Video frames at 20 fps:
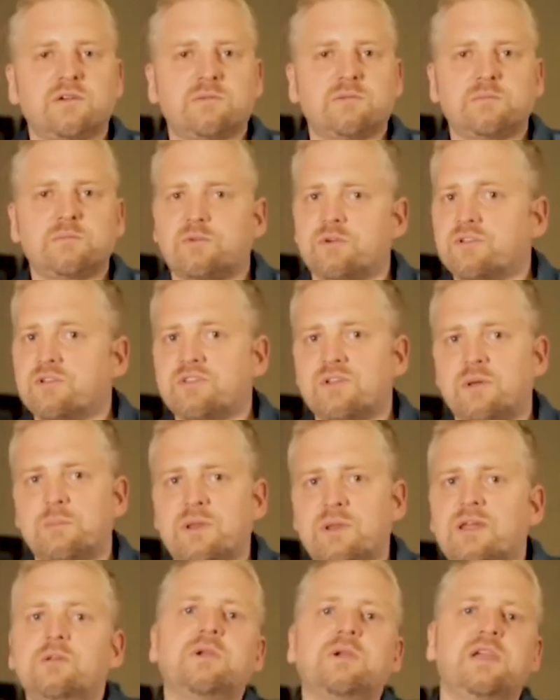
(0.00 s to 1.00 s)
for example,
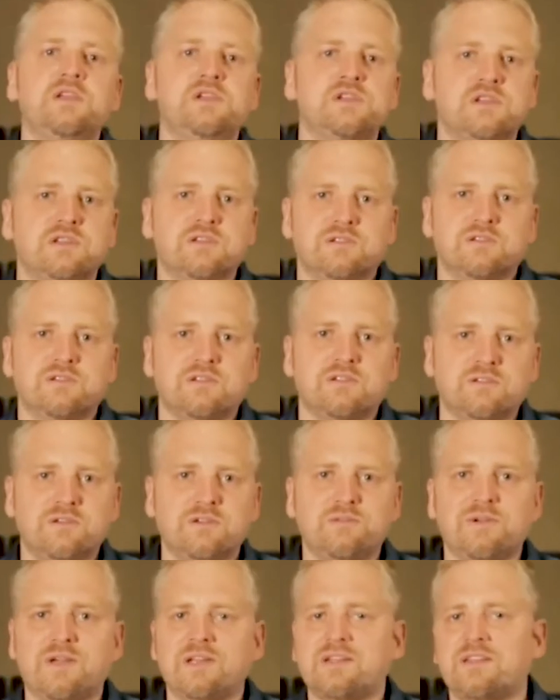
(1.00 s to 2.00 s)
education. The
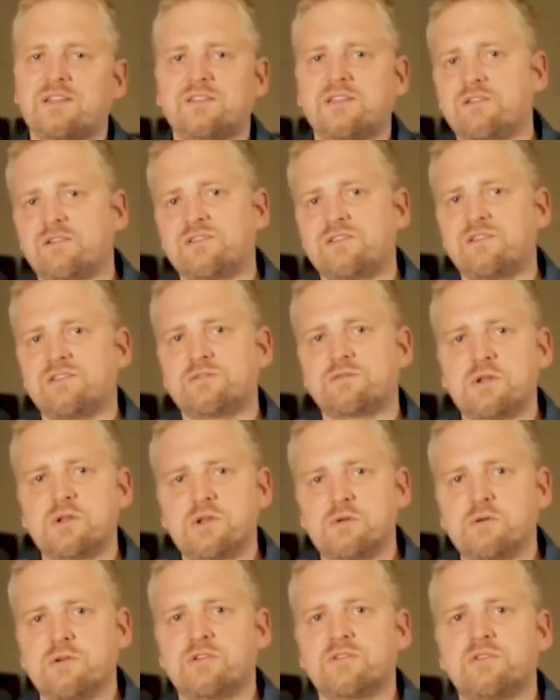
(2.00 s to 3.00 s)
fact that there is this free
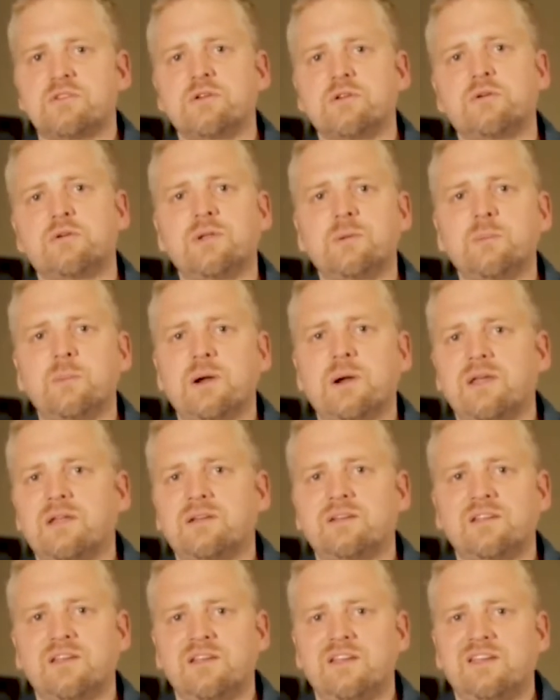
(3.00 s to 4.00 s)
university of Liberland
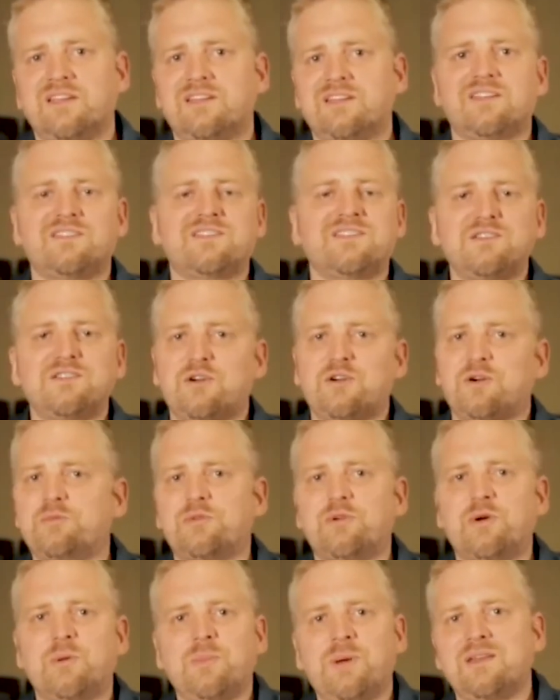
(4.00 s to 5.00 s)
doesn't come
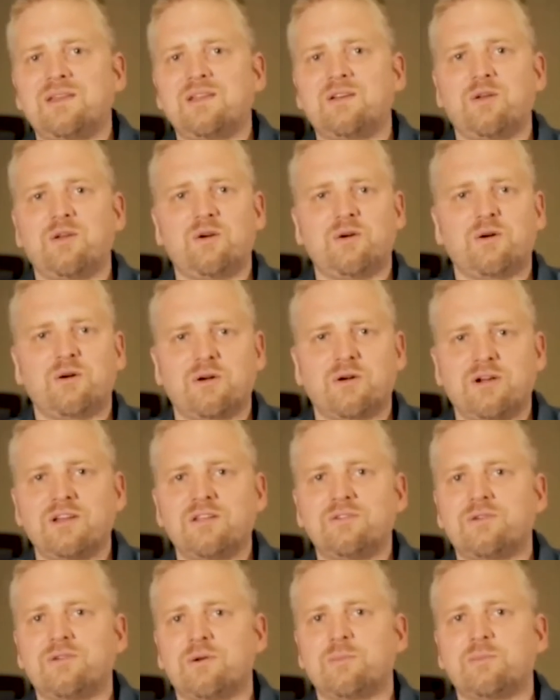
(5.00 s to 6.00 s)
from any law or any
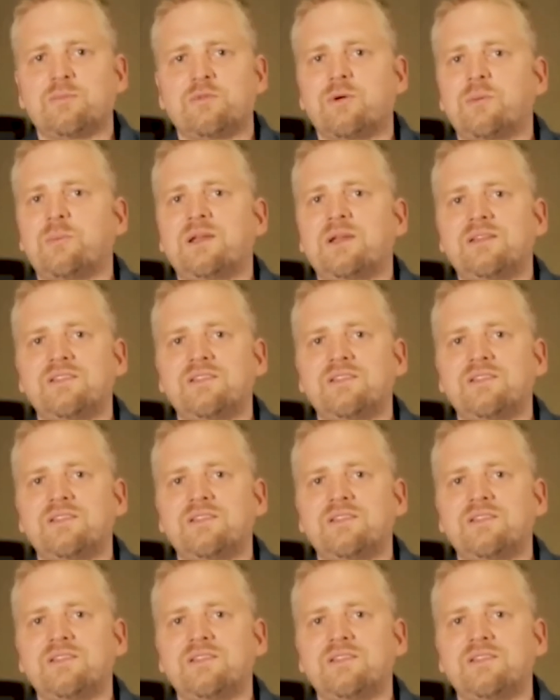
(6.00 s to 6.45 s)
from any